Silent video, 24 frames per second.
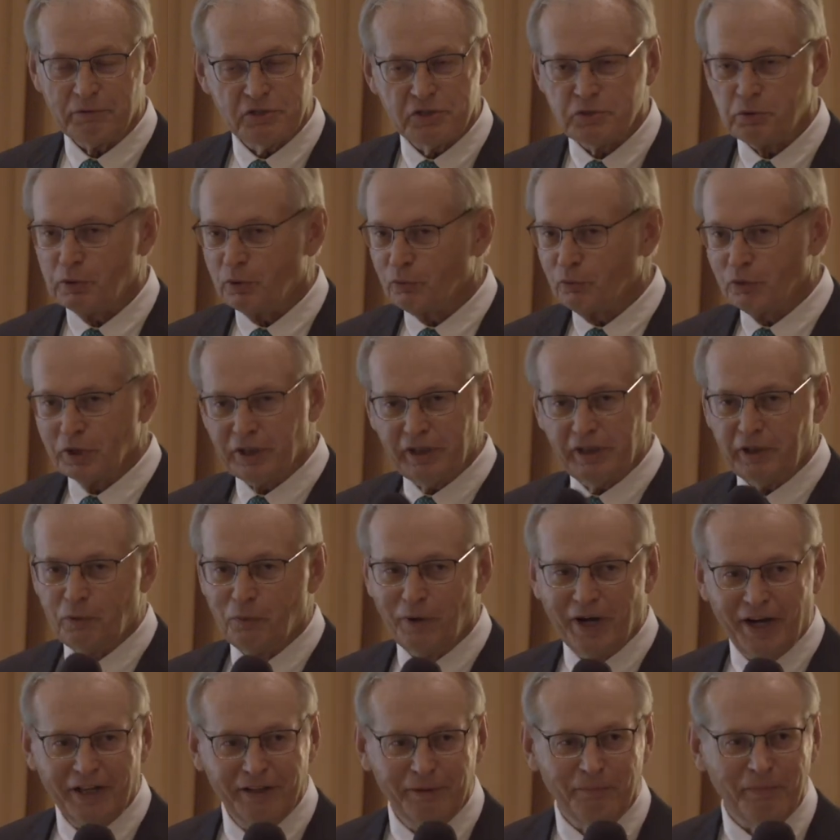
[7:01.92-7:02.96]
was doing really
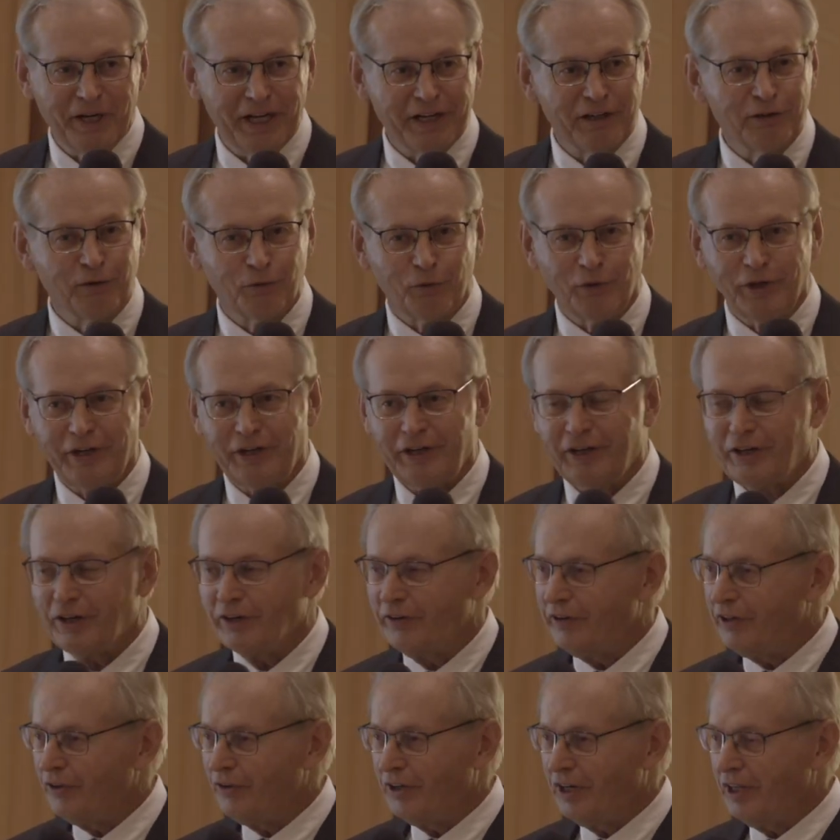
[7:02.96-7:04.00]
well in my
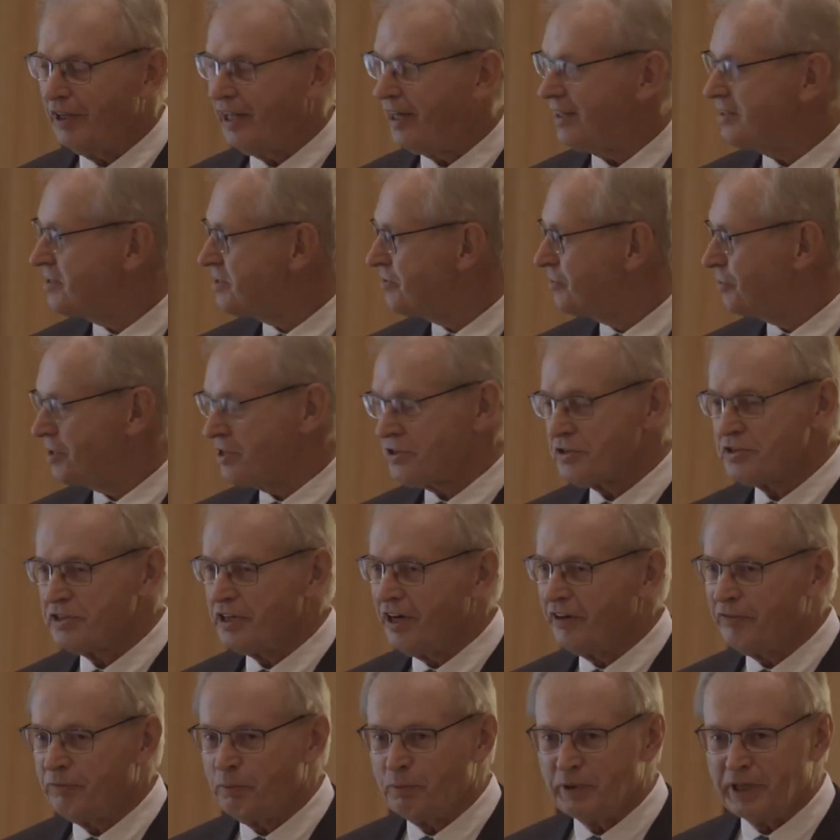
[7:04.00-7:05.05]
career and all that sort of
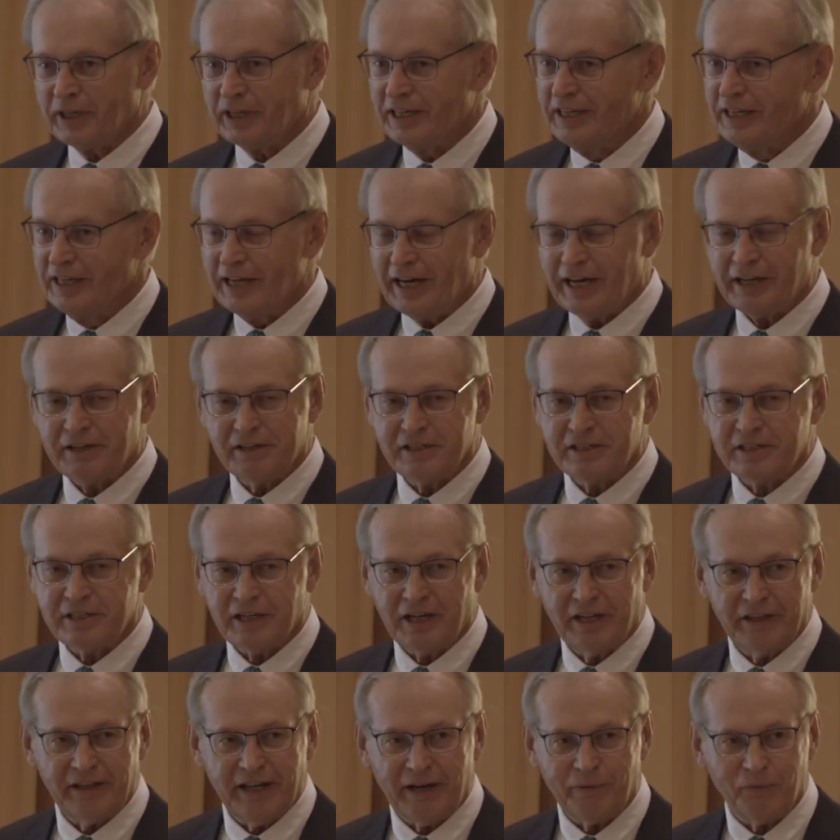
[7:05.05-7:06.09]
stuff, but I could
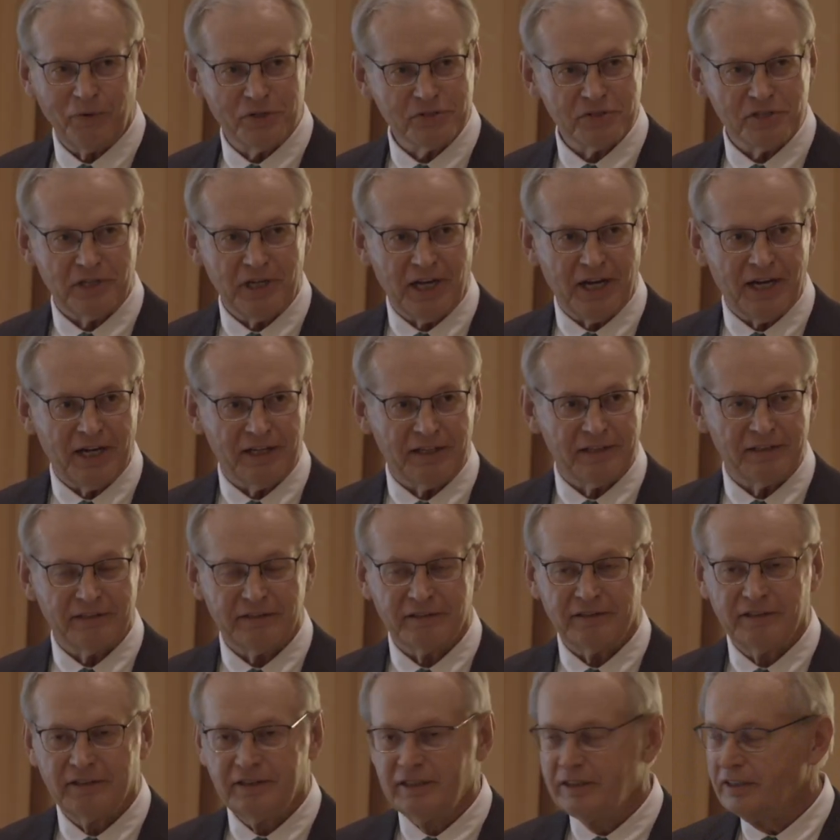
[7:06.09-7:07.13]
tell that was not
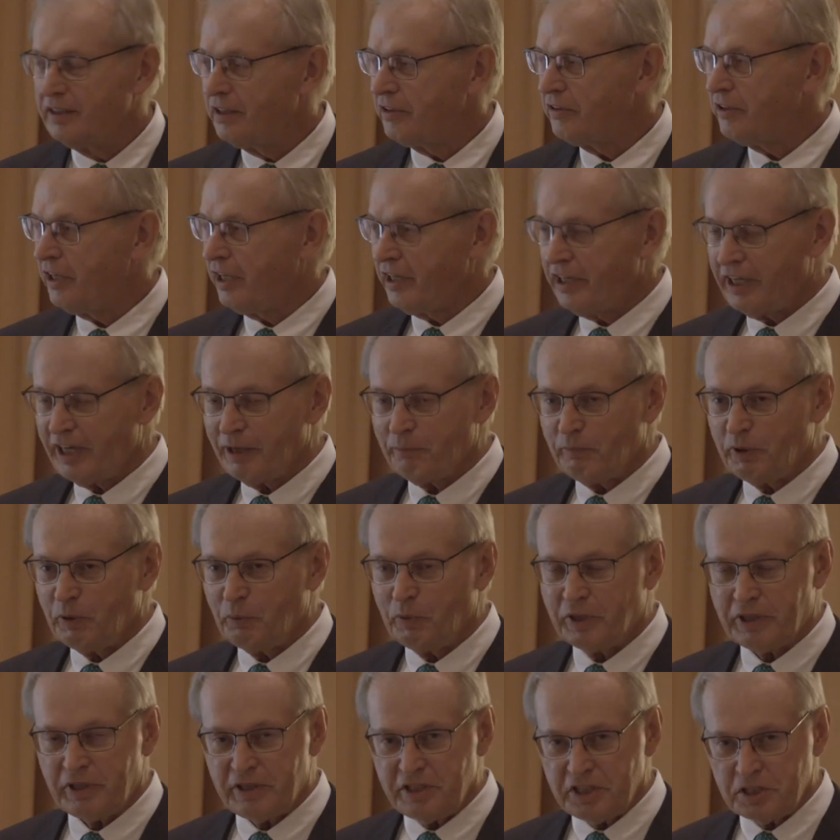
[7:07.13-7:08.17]
going to get me
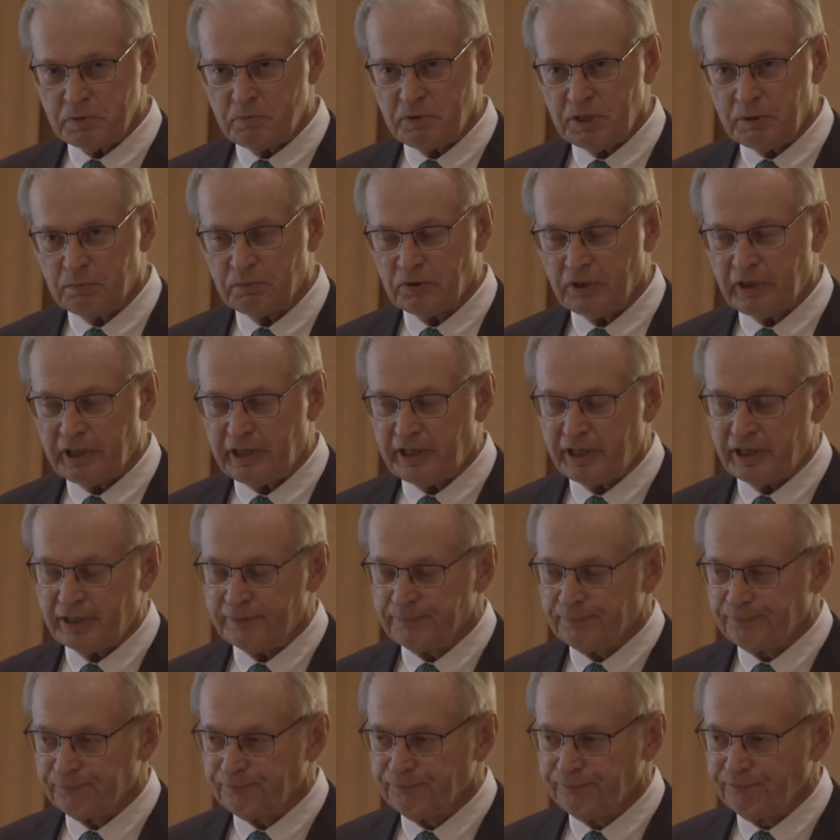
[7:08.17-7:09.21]
what these people had.
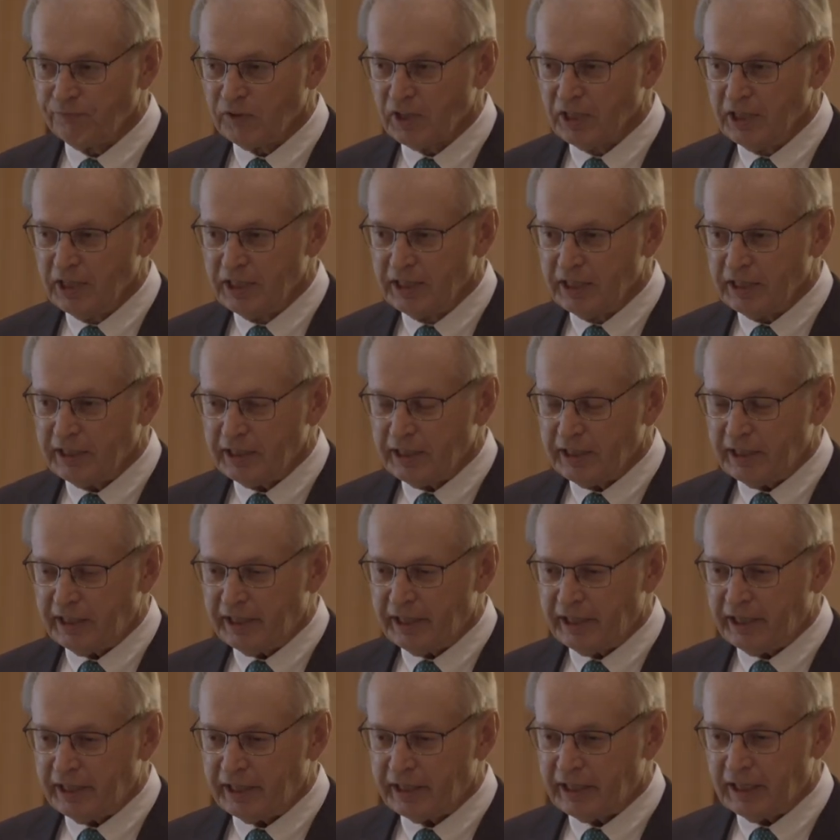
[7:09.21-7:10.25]

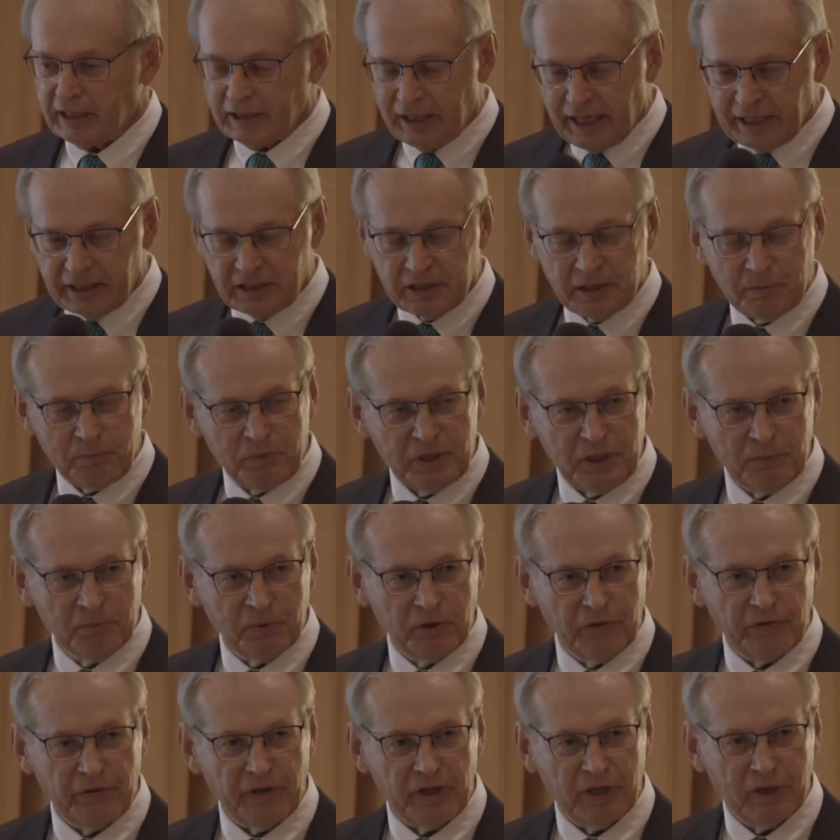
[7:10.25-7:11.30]
And I liked the
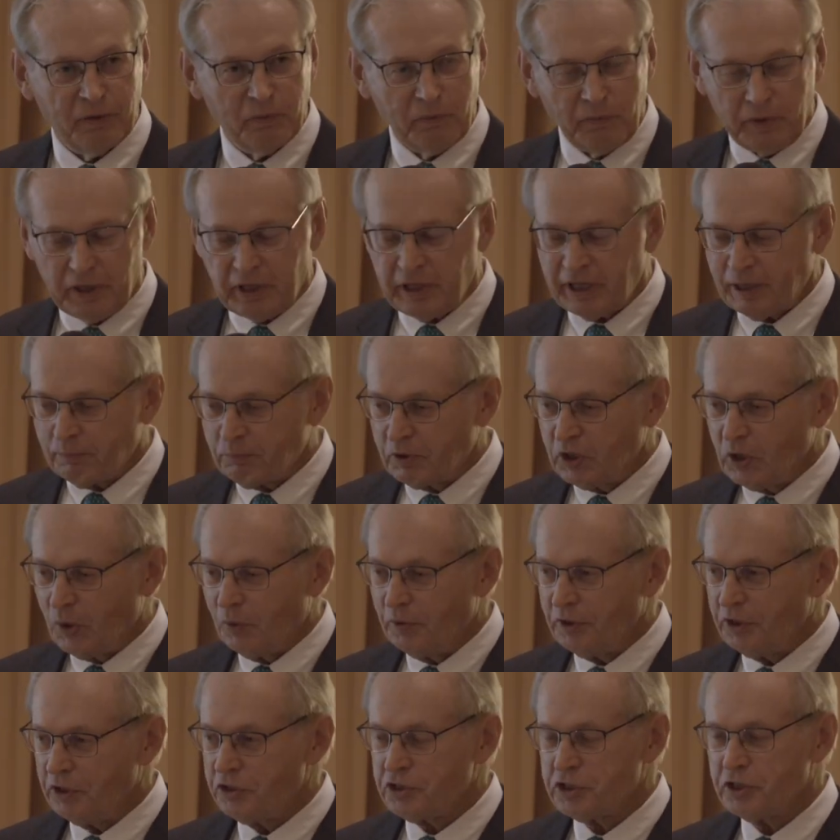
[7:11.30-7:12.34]
people there. We kept
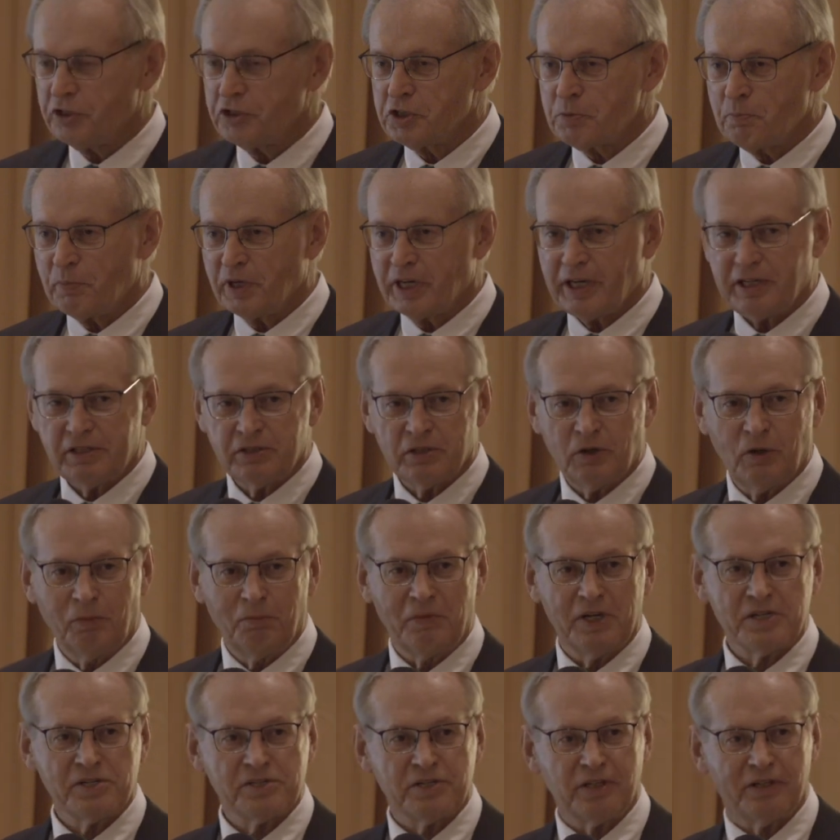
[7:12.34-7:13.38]
going to church, but I told
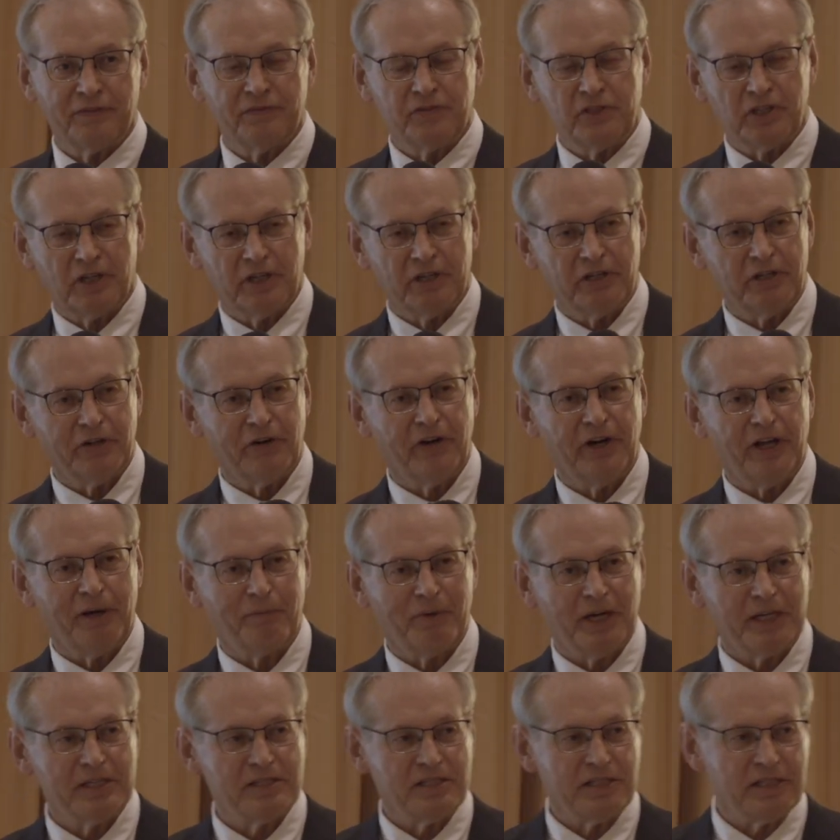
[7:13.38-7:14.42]
myself, Doug, you're an
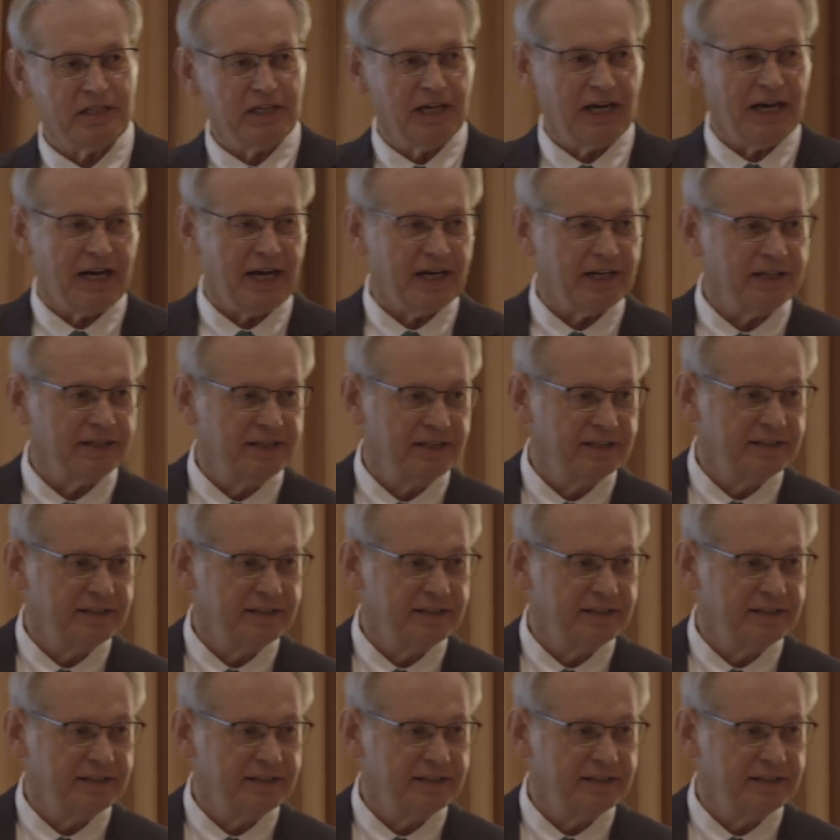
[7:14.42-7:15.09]
MIT guy.